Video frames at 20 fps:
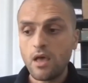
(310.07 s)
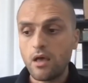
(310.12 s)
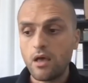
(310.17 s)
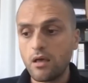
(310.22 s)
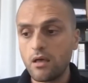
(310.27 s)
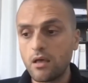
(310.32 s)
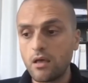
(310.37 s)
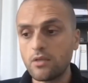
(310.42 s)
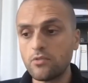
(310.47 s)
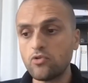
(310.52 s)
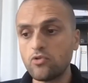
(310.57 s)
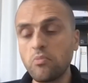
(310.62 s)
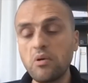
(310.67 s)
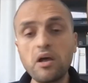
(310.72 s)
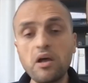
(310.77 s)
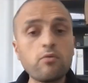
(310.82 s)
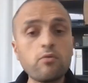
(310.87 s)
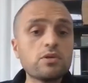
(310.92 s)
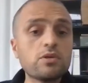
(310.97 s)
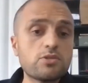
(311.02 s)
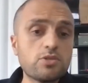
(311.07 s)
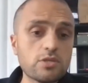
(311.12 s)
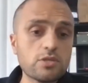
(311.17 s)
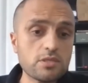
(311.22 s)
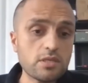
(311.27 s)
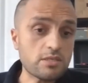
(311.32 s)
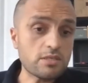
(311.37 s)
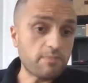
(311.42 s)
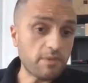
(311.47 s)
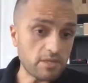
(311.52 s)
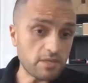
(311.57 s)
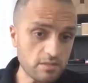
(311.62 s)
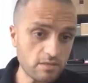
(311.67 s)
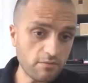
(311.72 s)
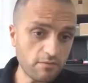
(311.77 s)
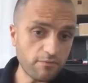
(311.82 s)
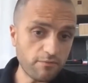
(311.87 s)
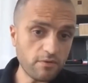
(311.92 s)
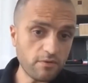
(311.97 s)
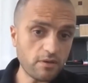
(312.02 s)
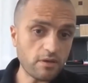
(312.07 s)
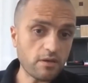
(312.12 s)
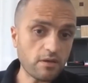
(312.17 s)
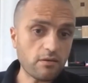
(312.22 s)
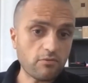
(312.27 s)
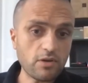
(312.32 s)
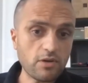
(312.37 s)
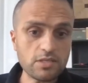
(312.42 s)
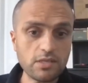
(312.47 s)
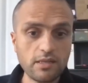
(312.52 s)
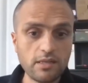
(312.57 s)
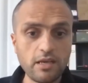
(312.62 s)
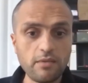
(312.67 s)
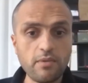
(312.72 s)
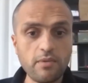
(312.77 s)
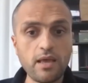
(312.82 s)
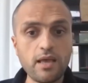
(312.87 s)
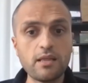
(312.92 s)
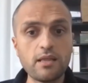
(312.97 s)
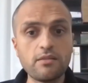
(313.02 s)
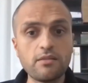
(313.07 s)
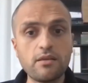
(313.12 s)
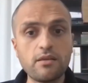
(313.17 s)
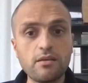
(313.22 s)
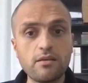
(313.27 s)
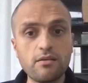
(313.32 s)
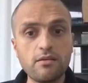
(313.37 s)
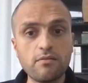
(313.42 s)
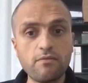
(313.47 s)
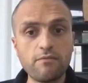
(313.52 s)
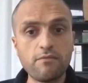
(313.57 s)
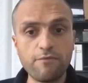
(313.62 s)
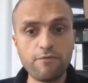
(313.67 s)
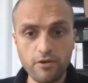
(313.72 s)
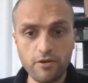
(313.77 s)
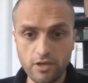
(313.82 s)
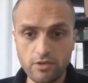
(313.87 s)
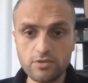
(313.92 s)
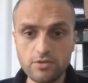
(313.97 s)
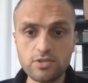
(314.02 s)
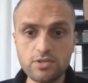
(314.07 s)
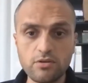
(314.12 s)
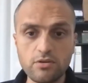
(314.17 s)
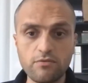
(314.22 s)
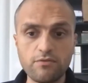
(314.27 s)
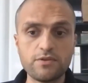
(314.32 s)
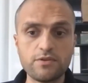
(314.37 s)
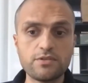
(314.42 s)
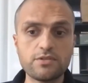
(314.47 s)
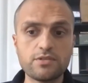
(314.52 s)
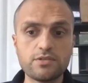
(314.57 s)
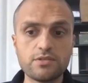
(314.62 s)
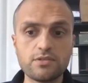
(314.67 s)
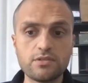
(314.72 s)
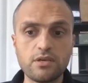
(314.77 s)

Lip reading: Dubai was just expensive. Ras Al Khaimah had very good service